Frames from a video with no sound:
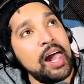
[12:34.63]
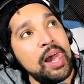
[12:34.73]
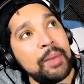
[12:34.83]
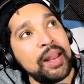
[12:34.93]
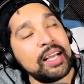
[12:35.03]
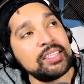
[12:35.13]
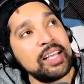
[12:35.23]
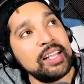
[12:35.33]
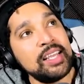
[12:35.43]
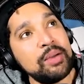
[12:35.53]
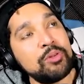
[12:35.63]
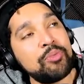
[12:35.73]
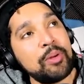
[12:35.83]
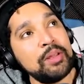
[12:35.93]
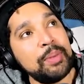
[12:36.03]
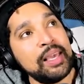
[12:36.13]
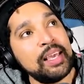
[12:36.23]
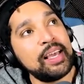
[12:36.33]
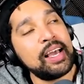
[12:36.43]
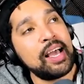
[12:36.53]
My next idea would probably
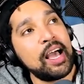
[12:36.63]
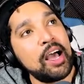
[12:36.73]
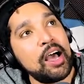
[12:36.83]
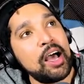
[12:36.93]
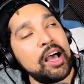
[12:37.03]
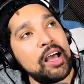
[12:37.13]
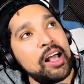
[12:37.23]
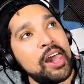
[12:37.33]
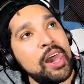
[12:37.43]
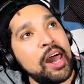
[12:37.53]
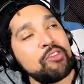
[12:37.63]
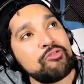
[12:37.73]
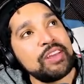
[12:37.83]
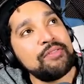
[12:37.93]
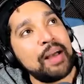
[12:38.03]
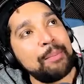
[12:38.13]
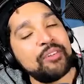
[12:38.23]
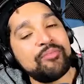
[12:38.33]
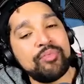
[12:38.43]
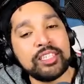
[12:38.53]
be a
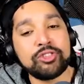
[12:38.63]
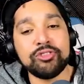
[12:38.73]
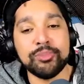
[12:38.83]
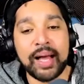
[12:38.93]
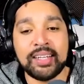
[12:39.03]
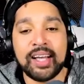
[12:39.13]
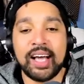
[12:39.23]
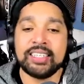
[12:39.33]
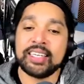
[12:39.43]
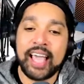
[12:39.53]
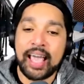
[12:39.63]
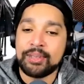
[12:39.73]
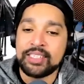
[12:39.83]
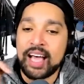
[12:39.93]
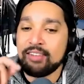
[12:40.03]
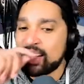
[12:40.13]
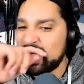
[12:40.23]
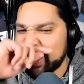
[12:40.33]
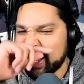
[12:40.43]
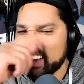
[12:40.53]
revamp of Bridge Crew, man. It's a game that's out
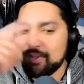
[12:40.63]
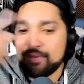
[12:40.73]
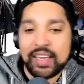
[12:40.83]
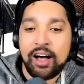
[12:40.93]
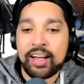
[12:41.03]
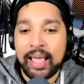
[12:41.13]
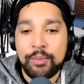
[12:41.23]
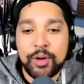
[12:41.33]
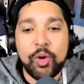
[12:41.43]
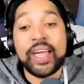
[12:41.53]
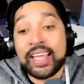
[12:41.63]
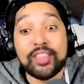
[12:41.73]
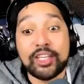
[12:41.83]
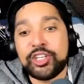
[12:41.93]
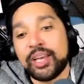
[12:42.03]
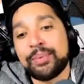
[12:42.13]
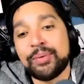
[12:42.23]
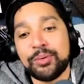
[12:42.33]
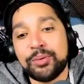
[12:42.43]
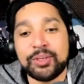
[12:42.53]
already. It's like a VR game where you're in the ship
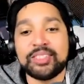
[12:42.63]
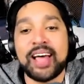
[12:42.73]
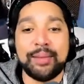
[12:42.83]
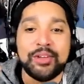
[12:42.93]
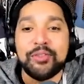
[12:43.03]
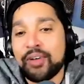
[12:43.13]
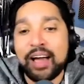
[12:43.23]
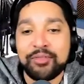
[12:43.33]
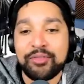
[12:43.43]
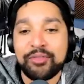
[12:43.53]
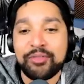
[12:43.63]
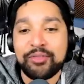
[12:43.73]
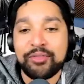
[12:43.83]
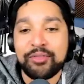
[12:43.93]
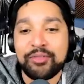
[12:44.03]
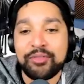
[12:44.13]
all the time and you're flying through the universe.